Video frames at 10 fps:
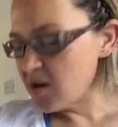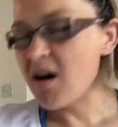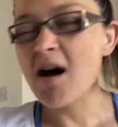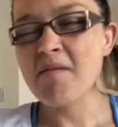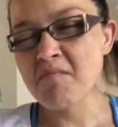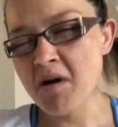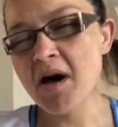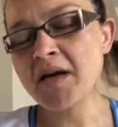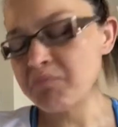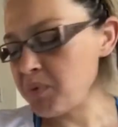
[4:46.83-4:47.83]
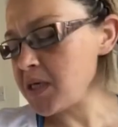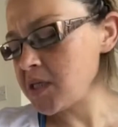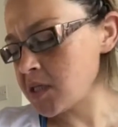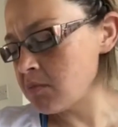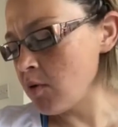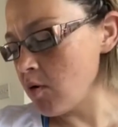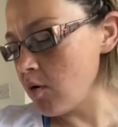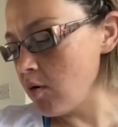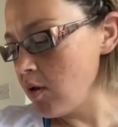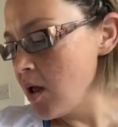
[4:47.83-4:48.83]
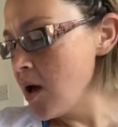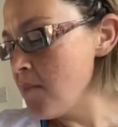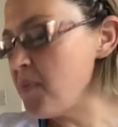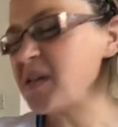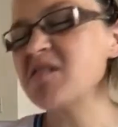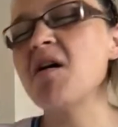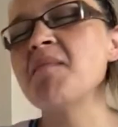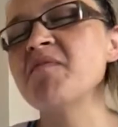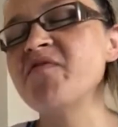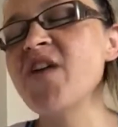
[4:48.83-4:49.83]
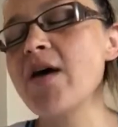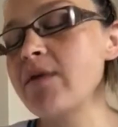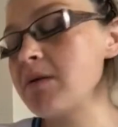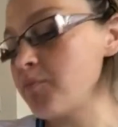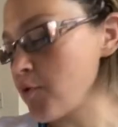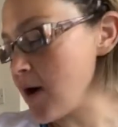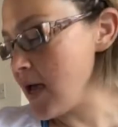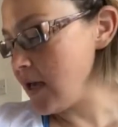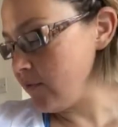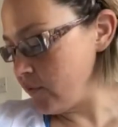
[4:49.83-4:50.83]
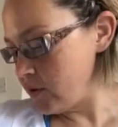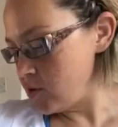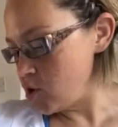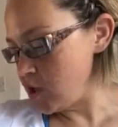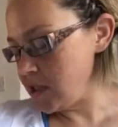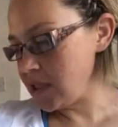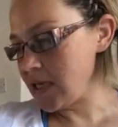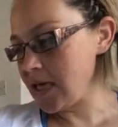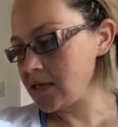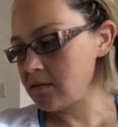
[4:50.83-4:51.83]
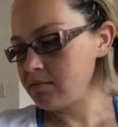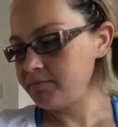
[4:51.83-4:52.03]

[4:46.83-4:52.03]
I might be small, but I'm very brave, she said.